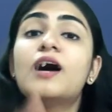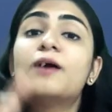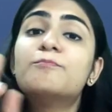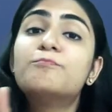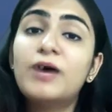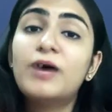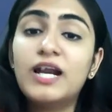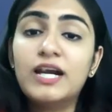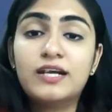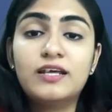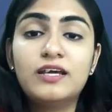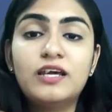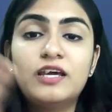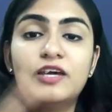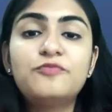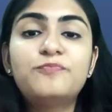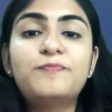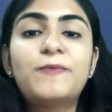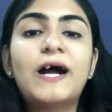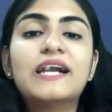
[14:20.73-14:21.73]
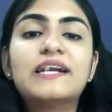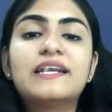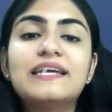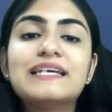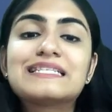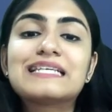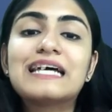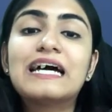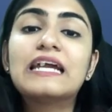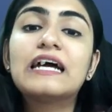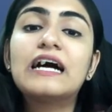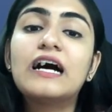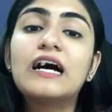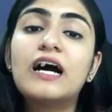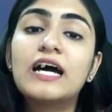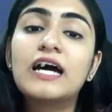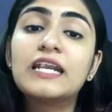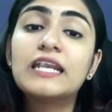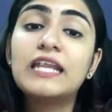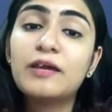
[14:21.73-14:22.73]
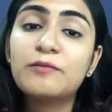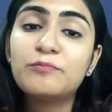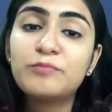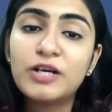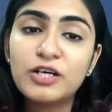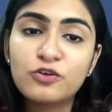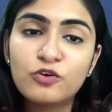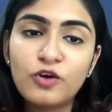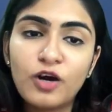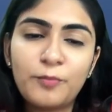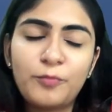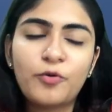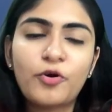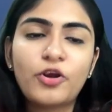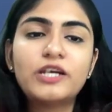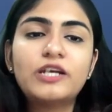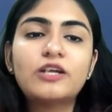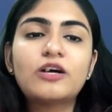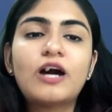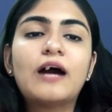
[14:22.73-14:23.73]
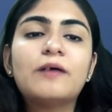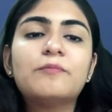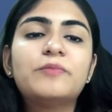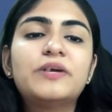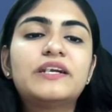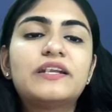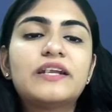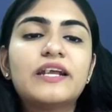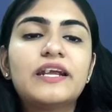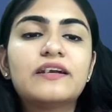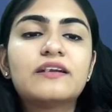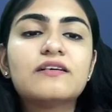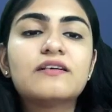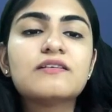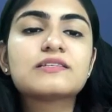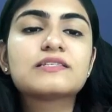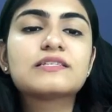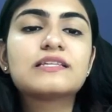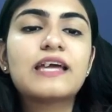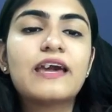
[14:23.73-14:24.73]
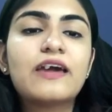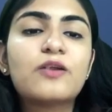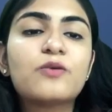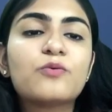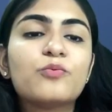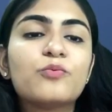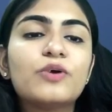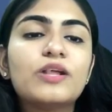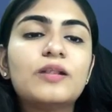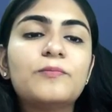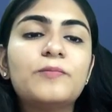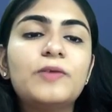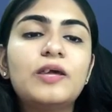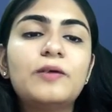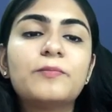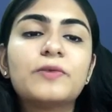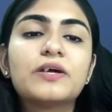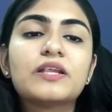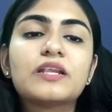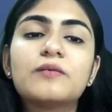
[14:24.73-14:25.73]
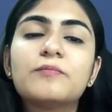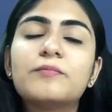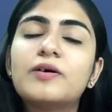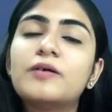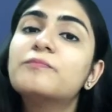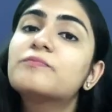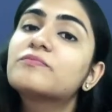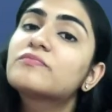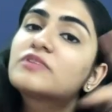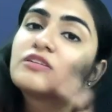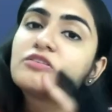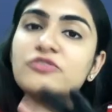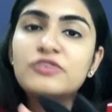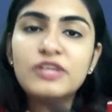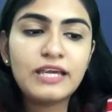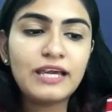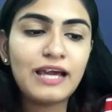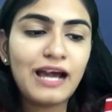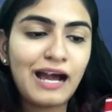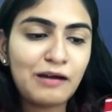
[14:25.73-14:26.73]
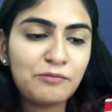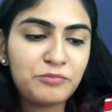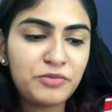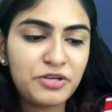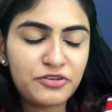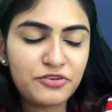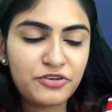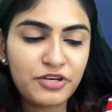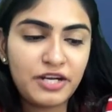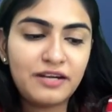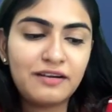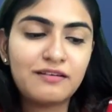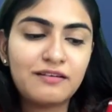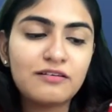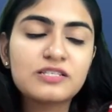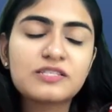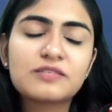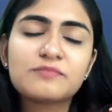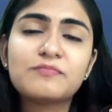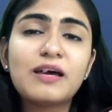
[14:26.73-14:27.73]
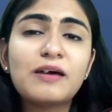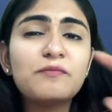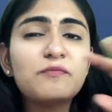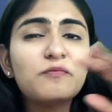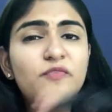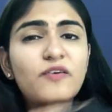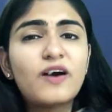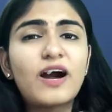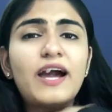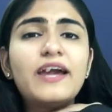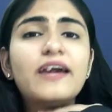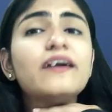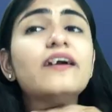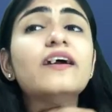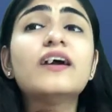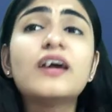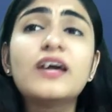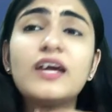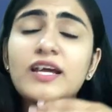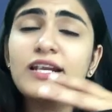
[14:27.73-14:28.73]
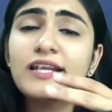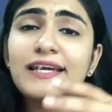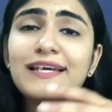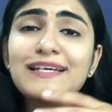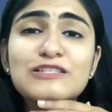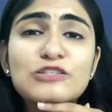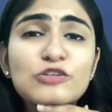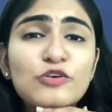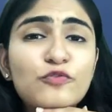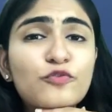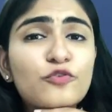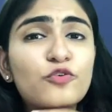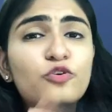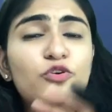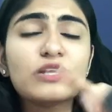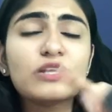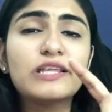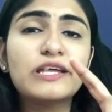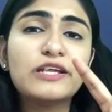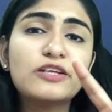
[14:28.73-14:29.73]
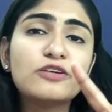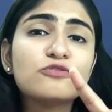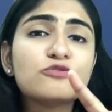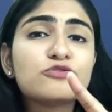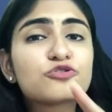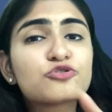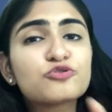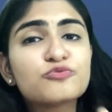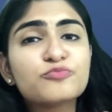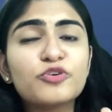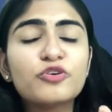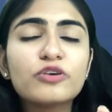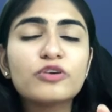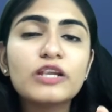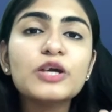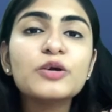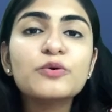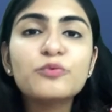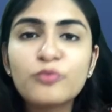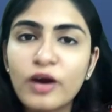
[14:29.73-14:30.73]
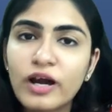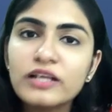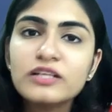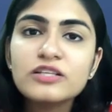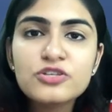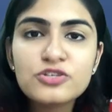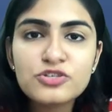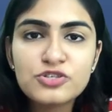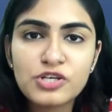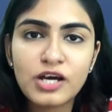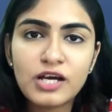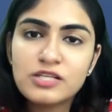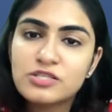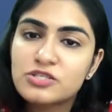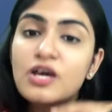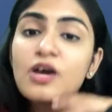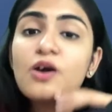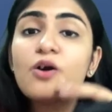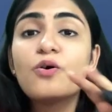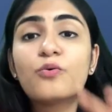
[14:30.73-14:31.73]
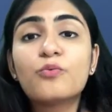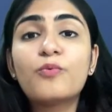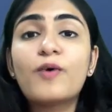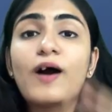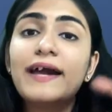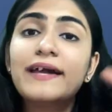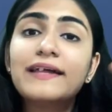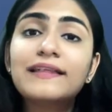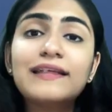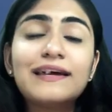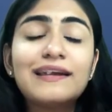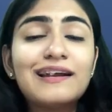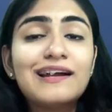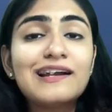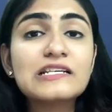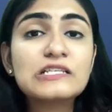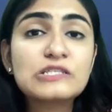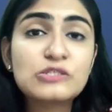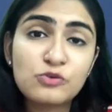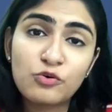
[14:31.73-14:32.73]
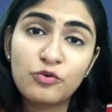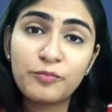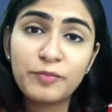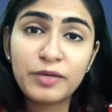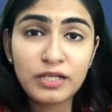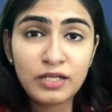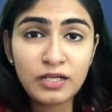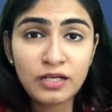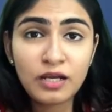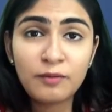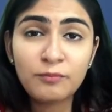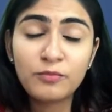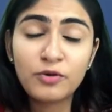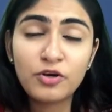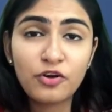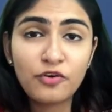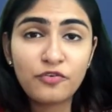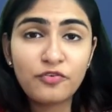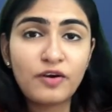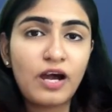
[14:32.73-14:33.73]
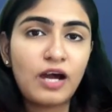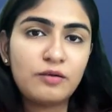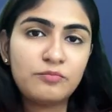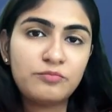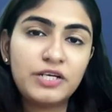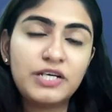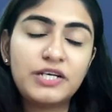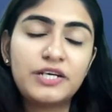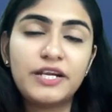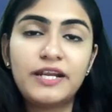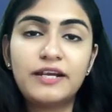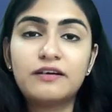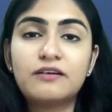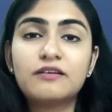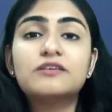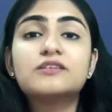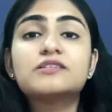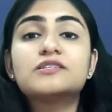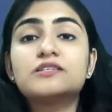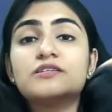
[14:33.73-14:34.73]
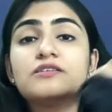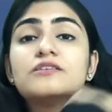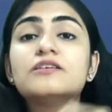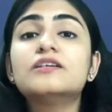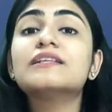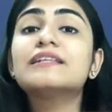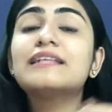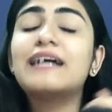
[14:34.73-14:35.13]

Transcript: But if parties are unable to appoint arbitrators, there will be minimum 3 arbitrators. Ma'am, why in case of court there used to be only one judge? Why there are so many number of arbitrators here?